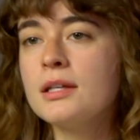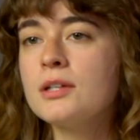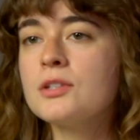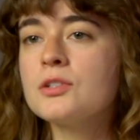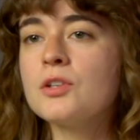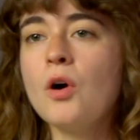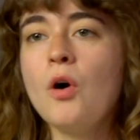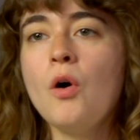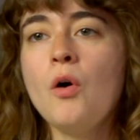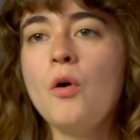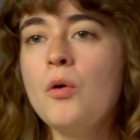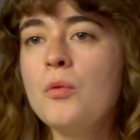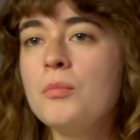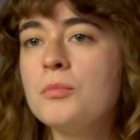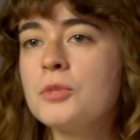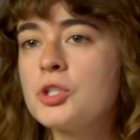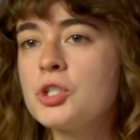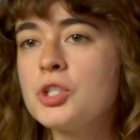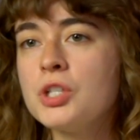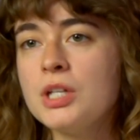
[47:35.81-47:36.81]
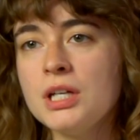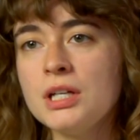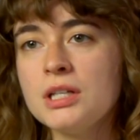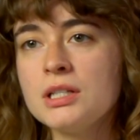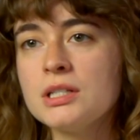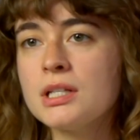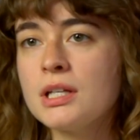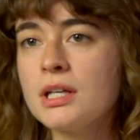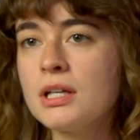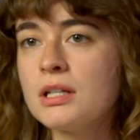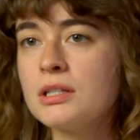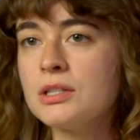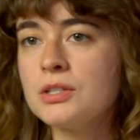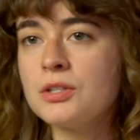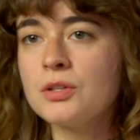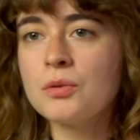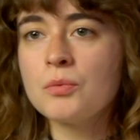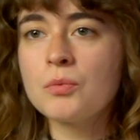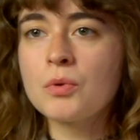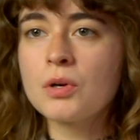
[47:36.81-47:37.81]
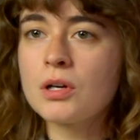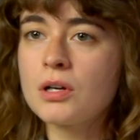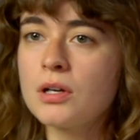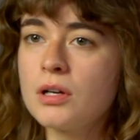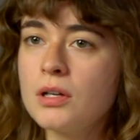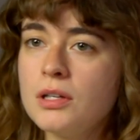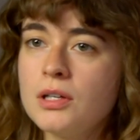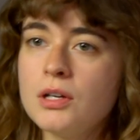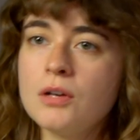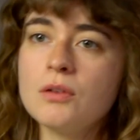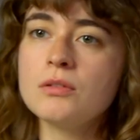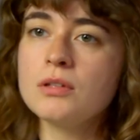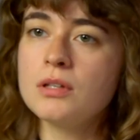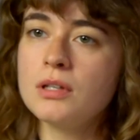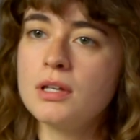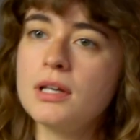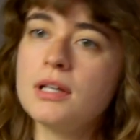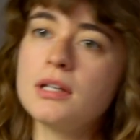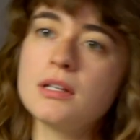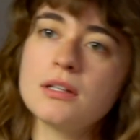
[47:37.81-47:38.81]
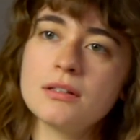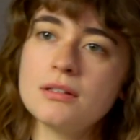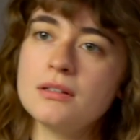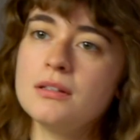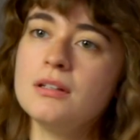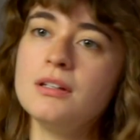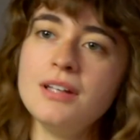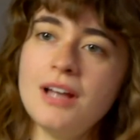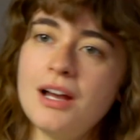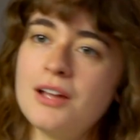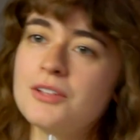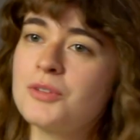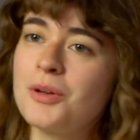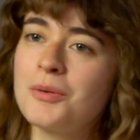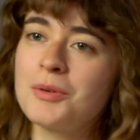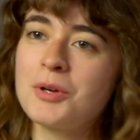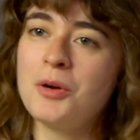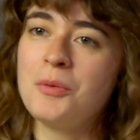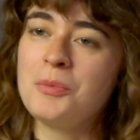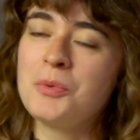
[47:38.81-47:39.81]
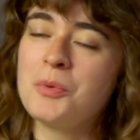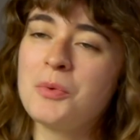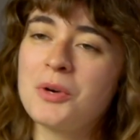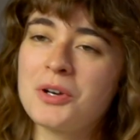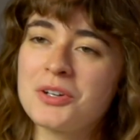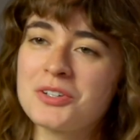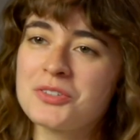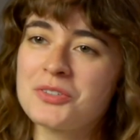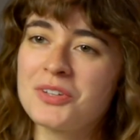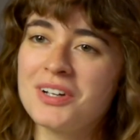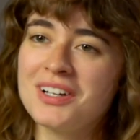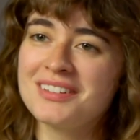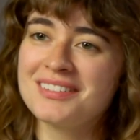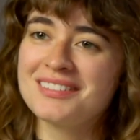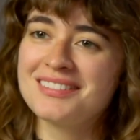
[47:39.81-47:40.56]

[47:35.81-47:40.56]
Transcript: There's a whole machine to get into the work, you know, like, yeah, that's why we call them the works, right?